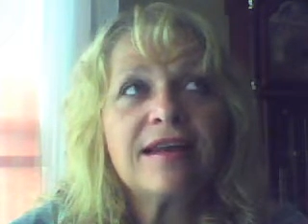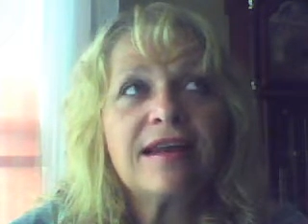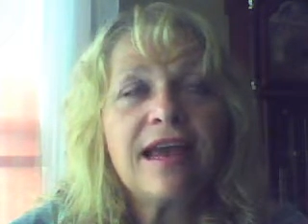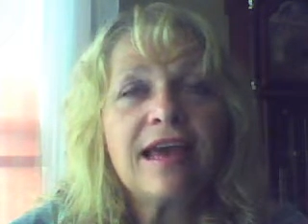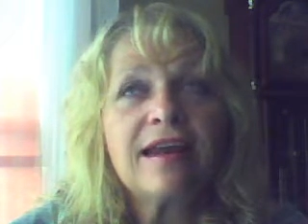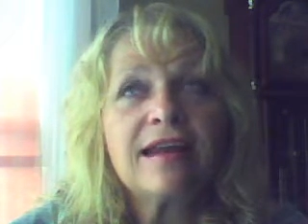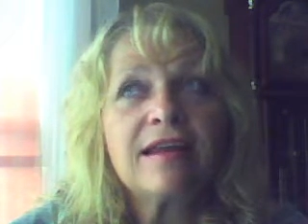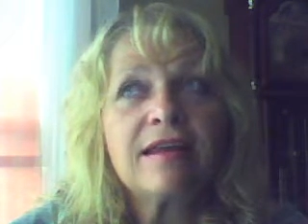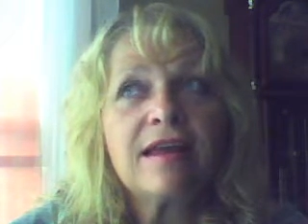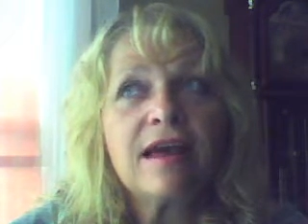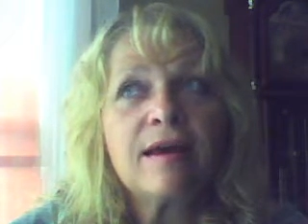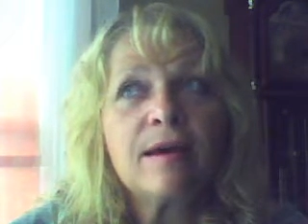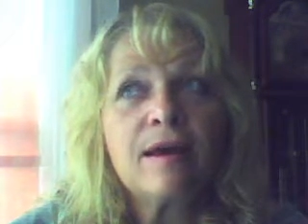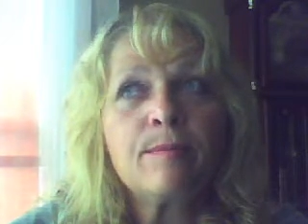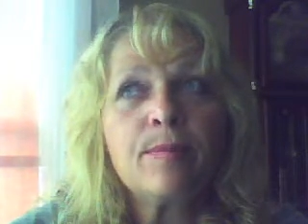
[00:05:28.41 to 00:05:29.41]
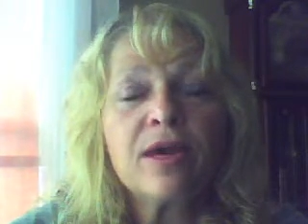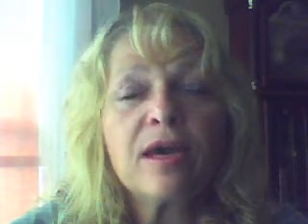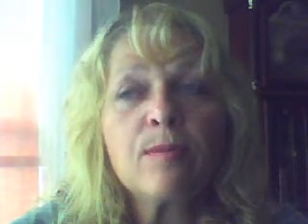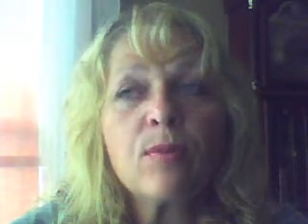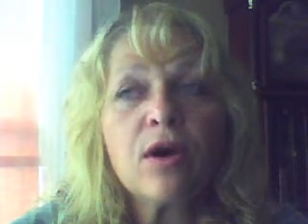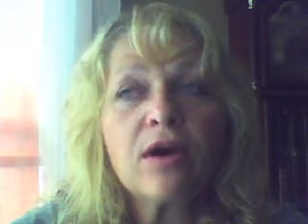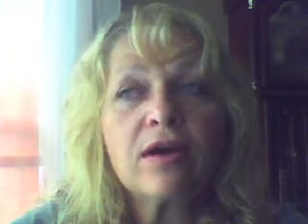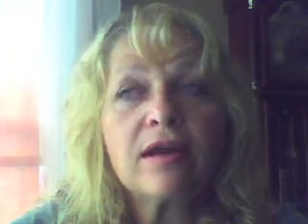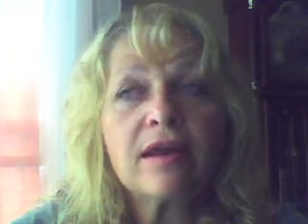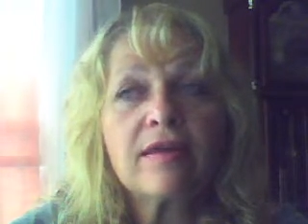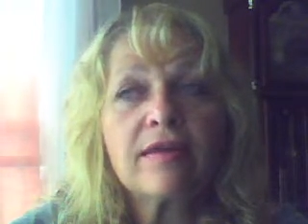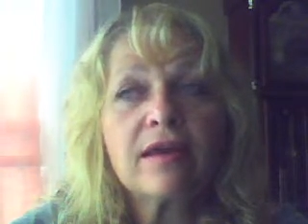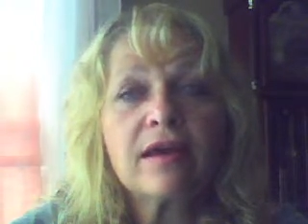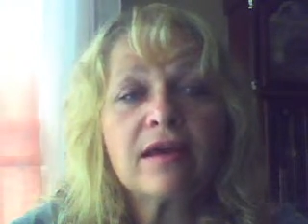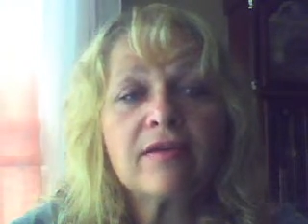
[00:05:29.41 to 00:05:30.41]
And a big part, I
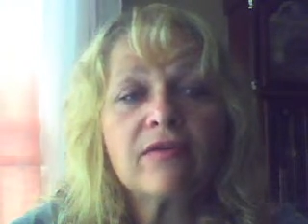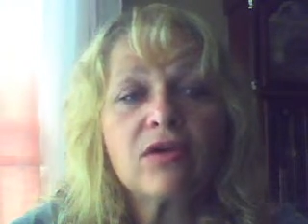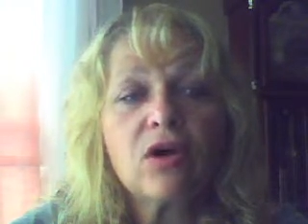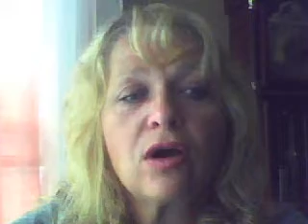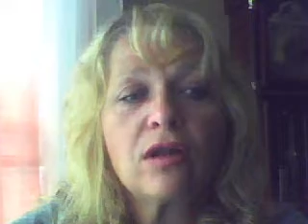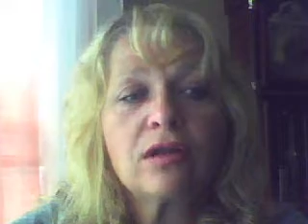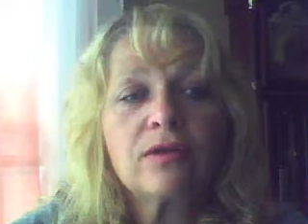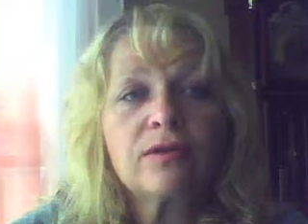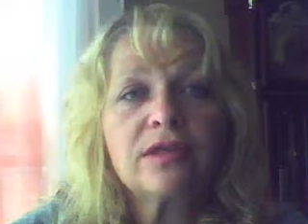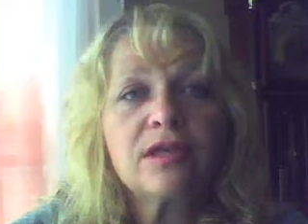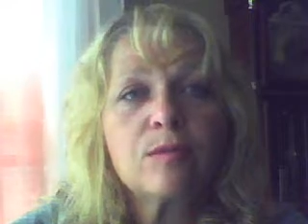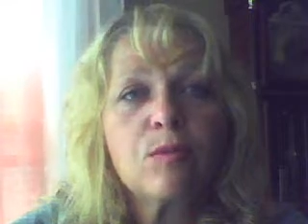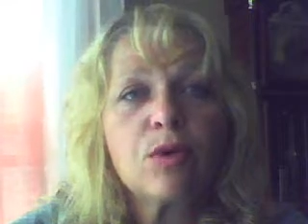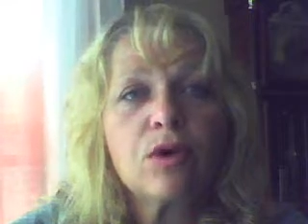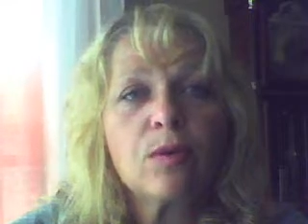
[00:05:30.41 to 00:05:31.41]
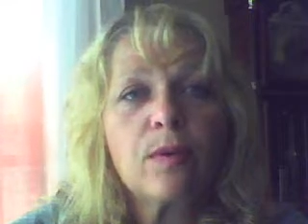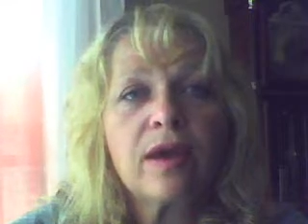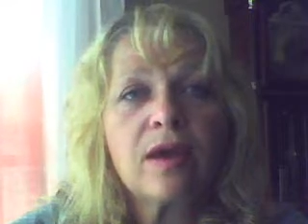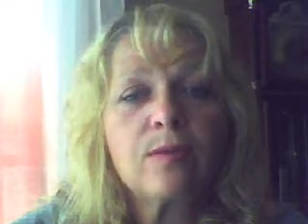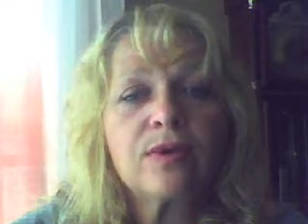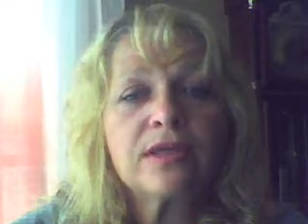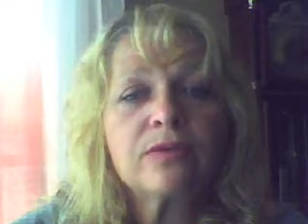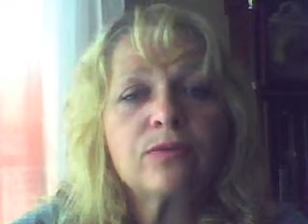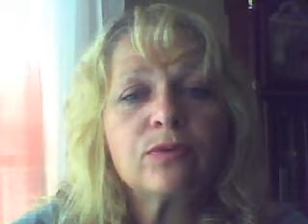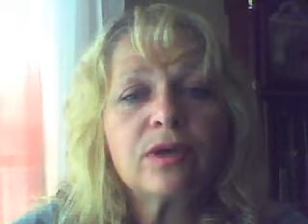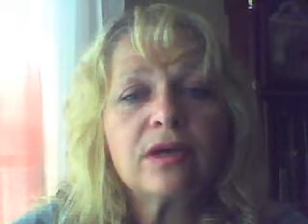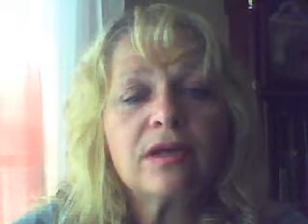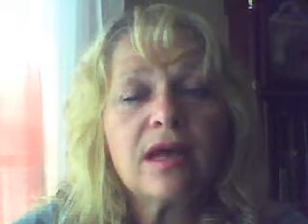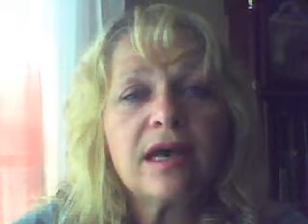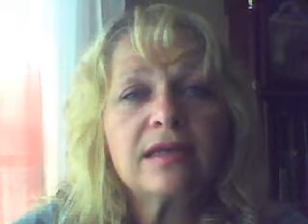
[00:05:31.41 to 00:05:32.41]
think, of not losing more weight was
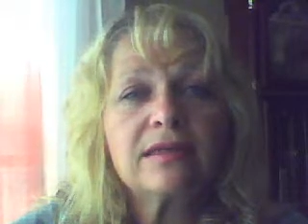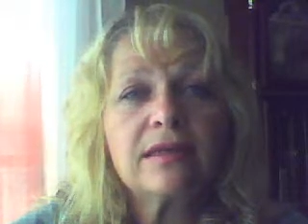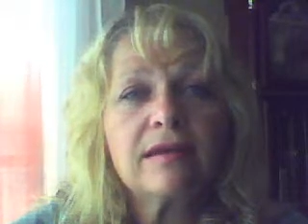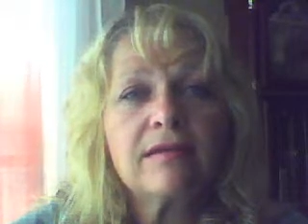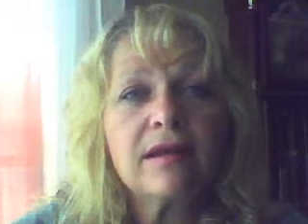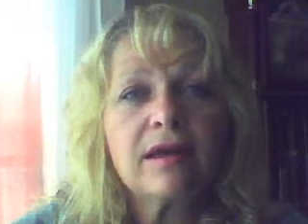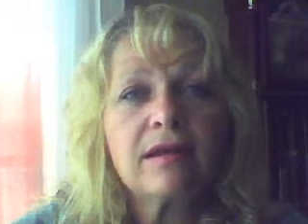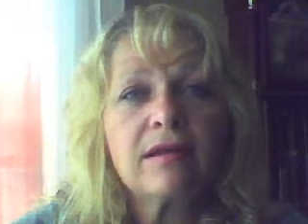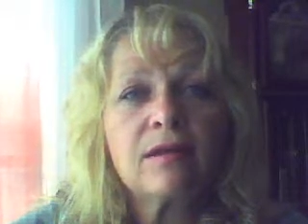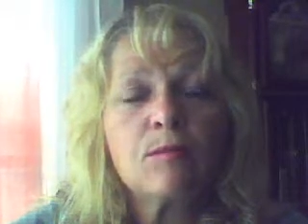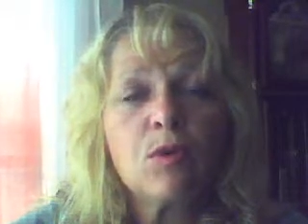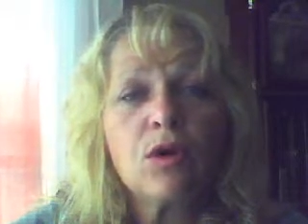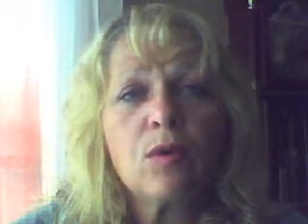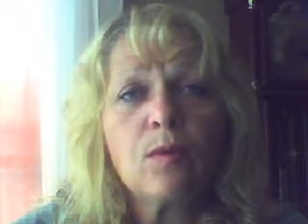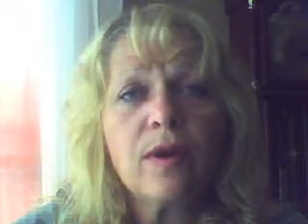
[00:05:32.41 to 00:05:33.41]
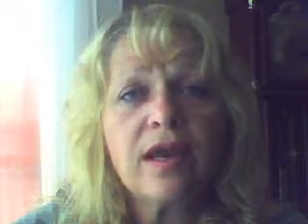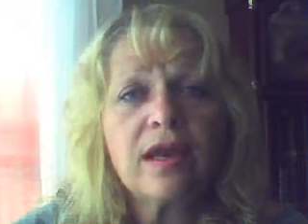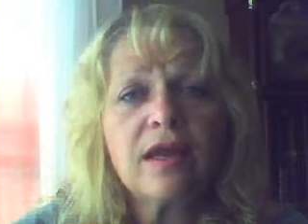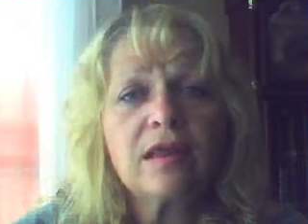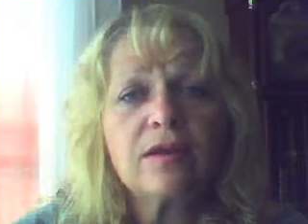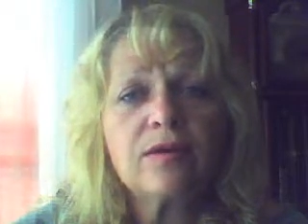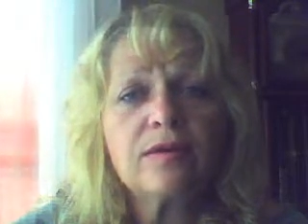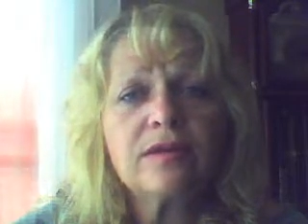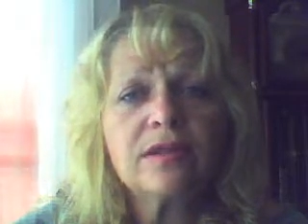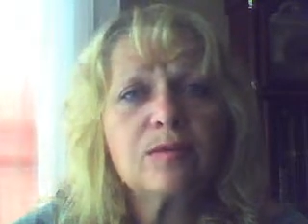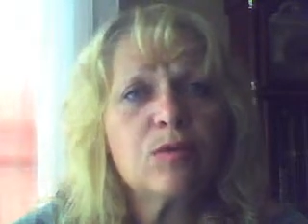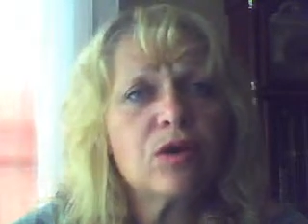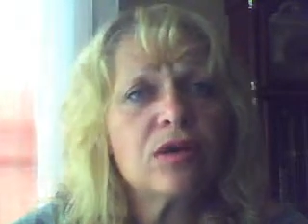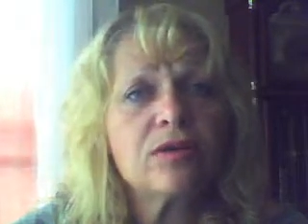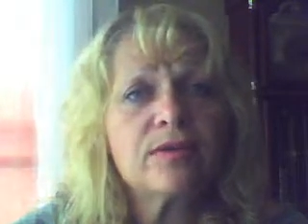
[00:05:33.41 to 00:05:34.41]
realizing that the more weight I lose,
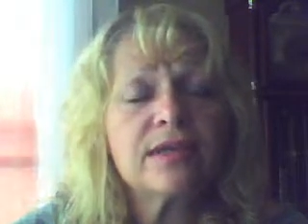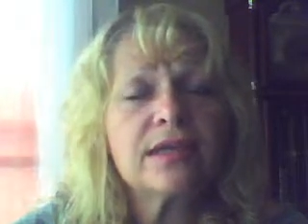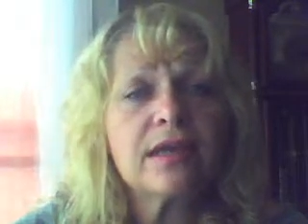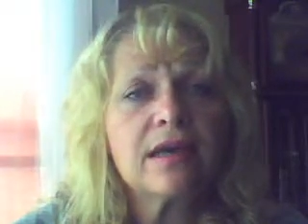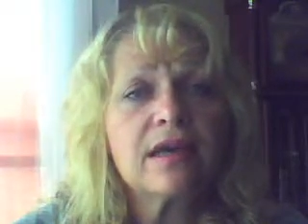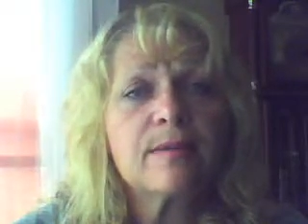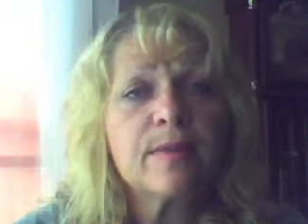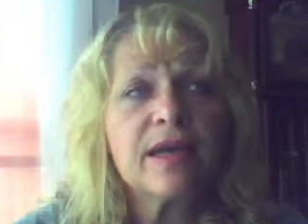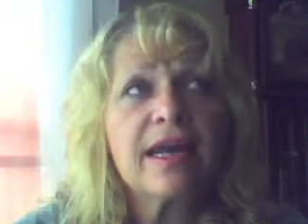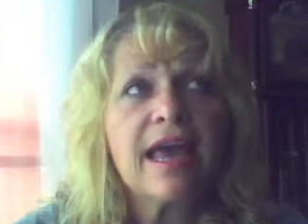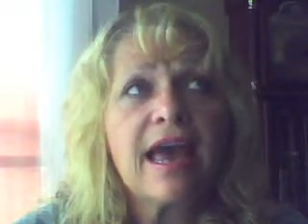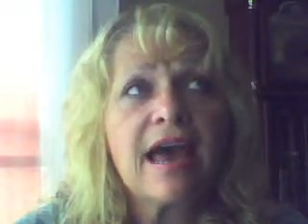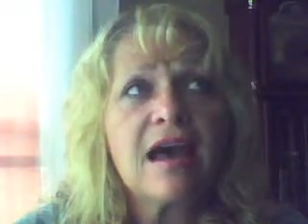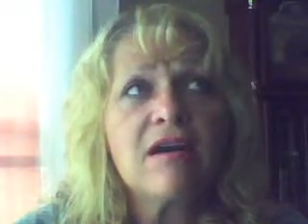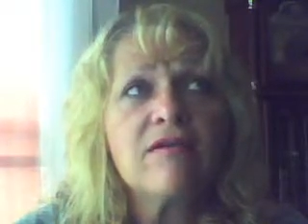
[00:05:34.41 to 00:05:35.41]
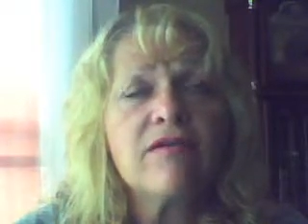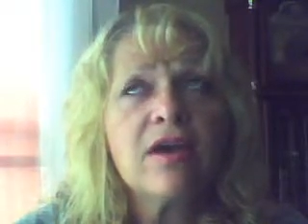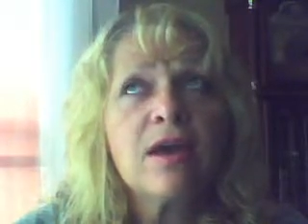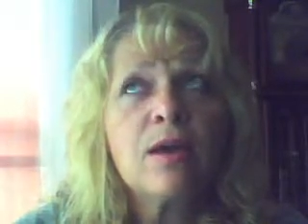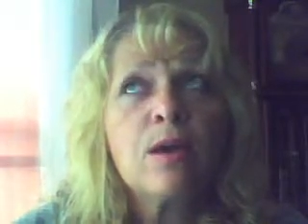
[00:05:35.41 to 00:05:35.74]
the more loose skin I'm going to have.